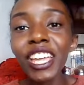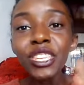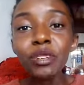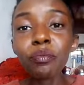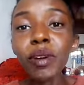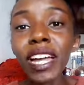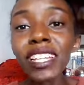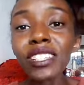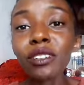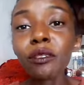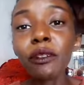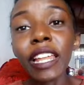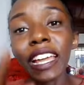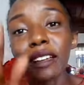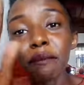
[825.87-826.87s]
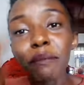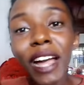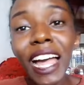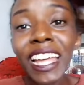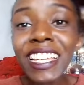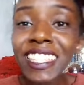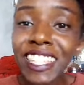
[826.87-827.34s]
you buy it and you're like,
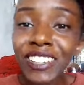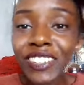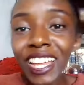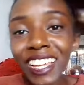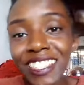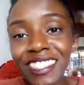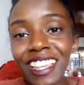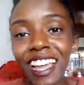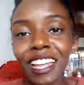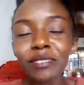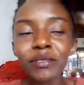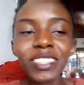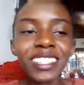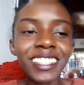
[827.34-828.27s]
bye, see you next time.